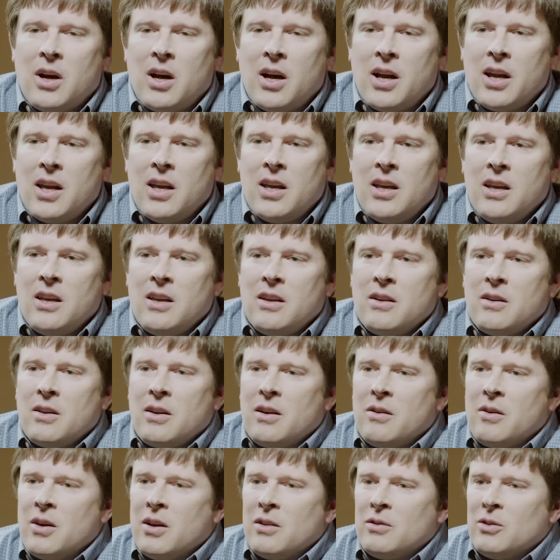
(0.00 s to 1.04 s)
I
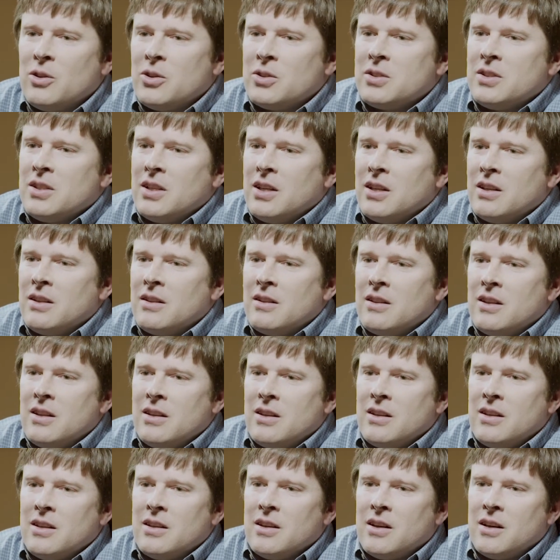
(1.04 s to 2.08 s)
looked in
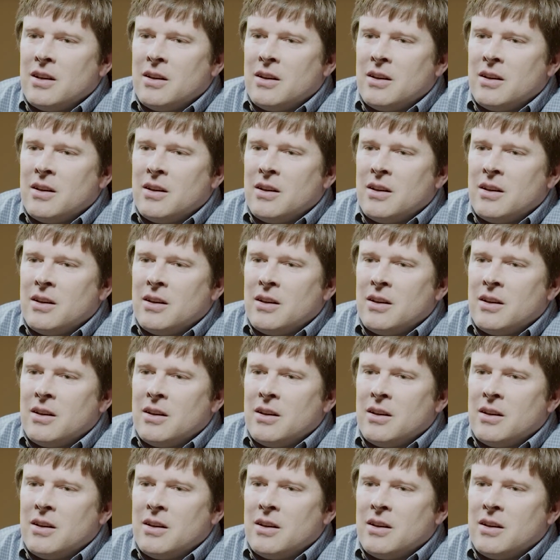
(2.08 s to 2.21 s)
the